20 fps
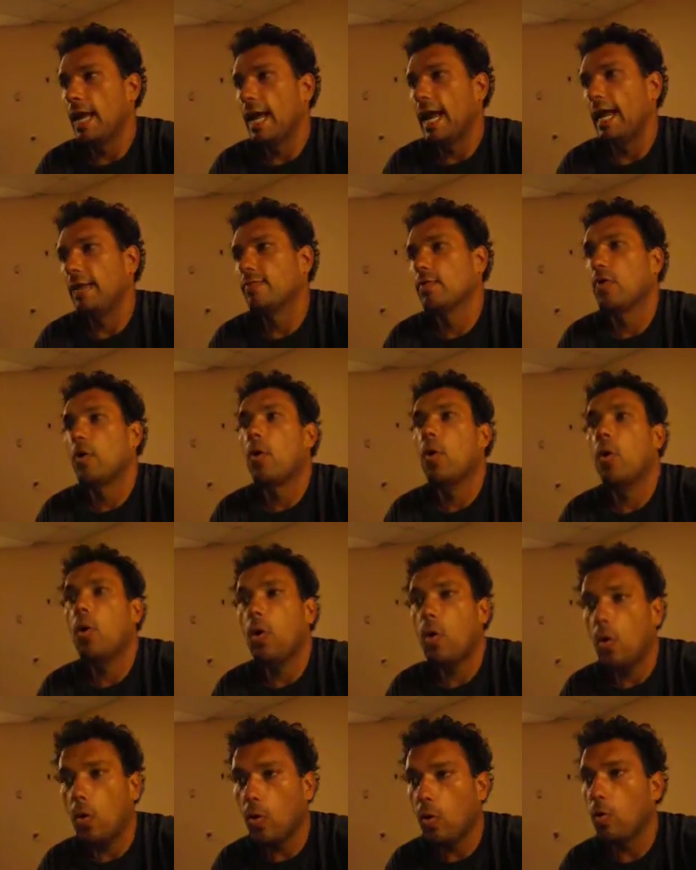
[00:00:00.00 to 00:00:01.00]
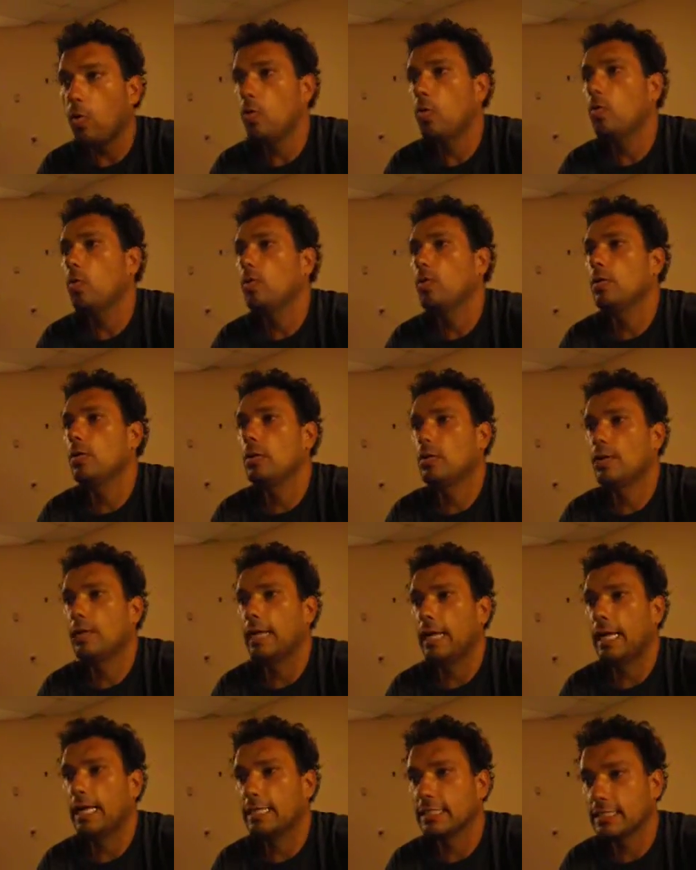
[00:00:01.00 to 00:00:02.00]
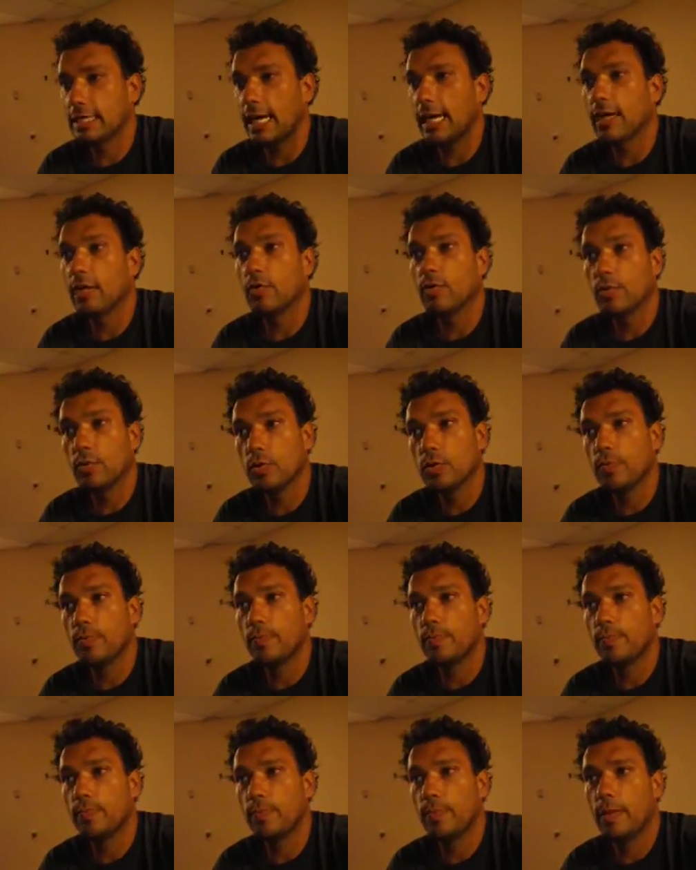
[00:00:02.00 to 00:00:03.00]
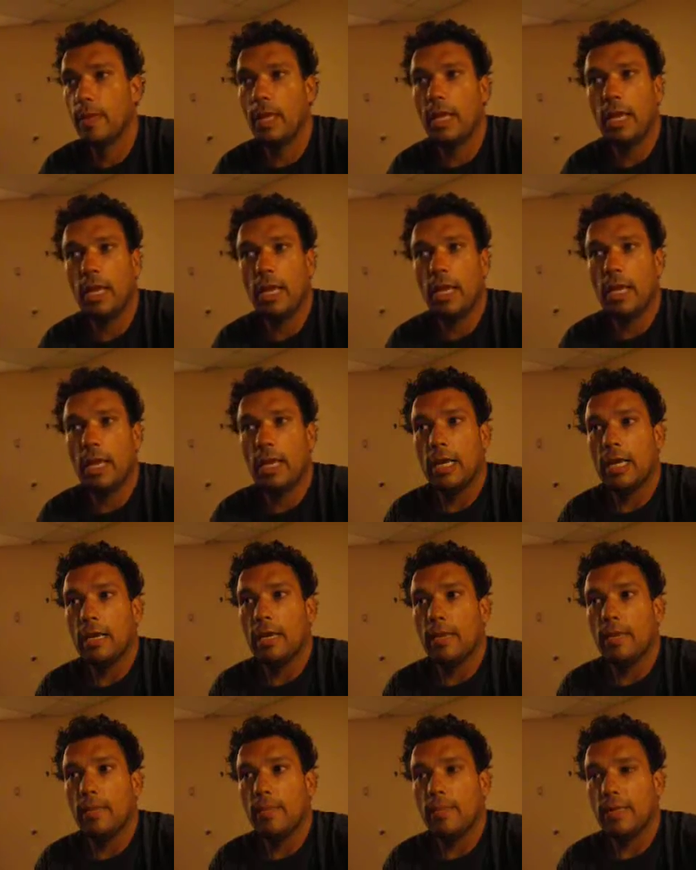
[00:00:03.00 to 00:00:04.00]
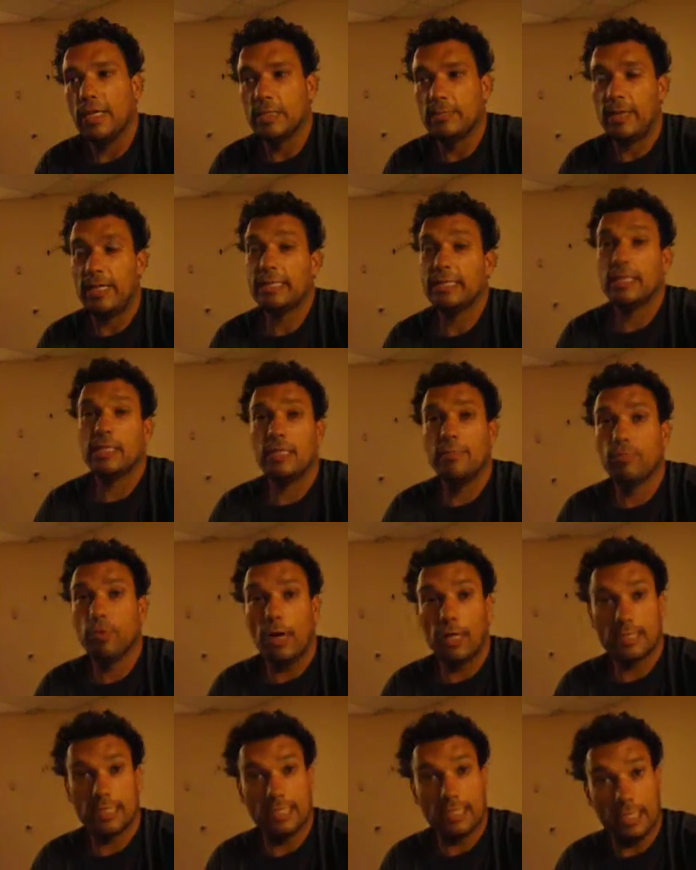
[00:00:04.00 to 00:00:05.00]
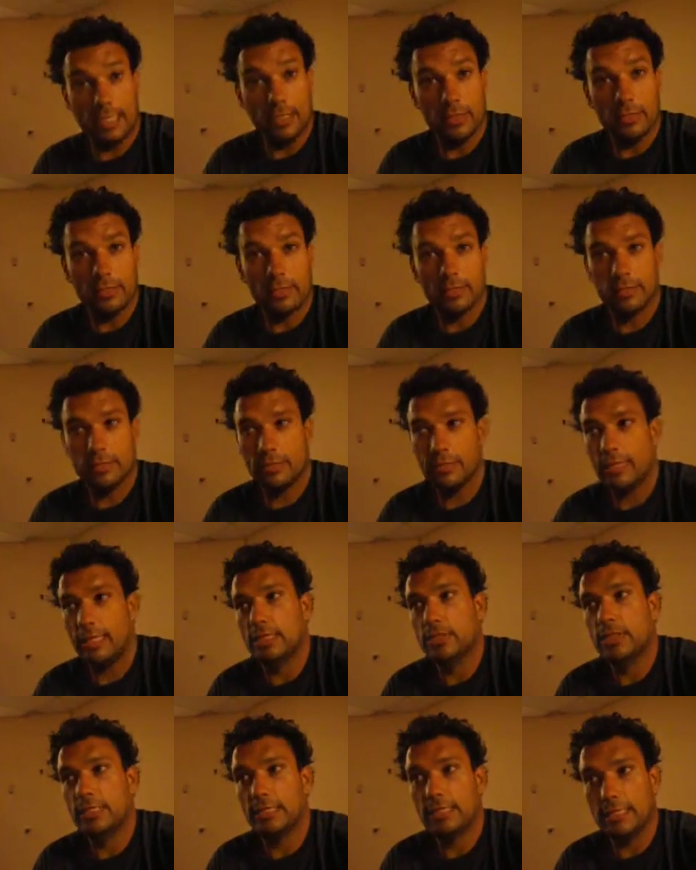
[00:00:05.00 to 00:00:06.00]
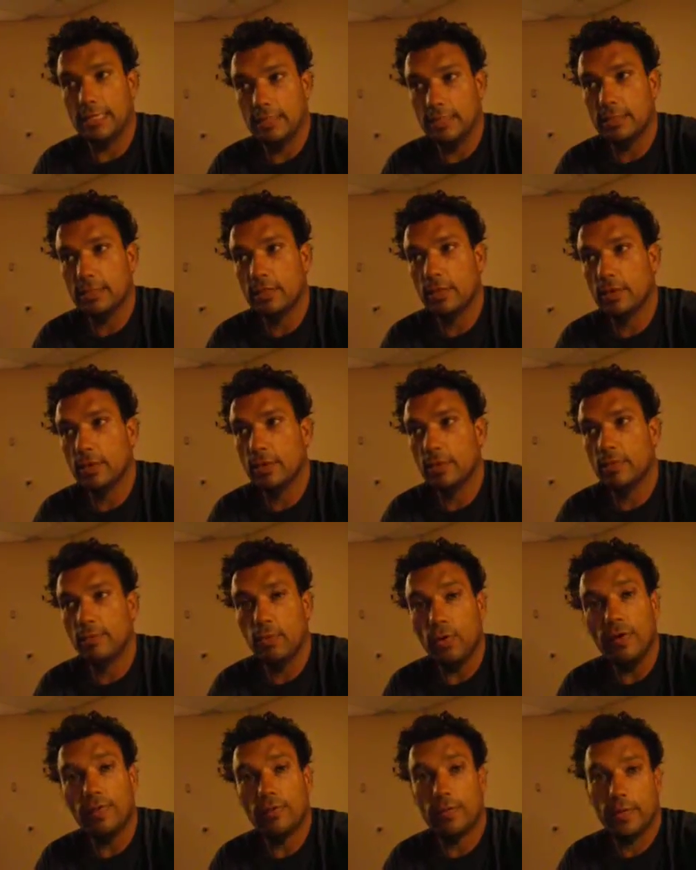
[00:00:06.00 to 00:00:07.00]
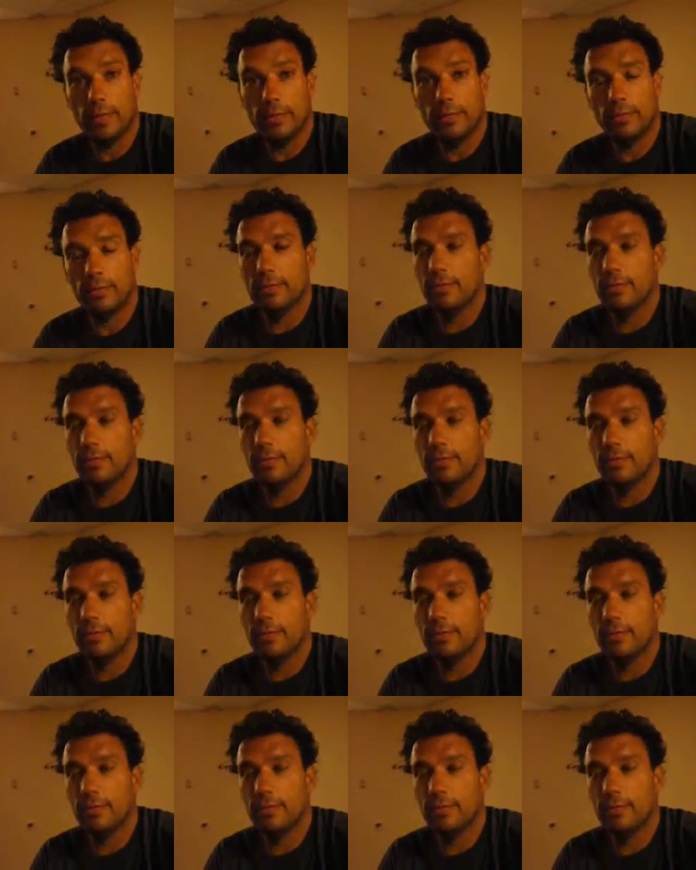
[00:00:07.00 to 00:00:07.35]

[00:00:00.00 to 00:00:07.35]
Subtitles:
And the whole entire room is basically brought to tears as she sings to her boyfriend.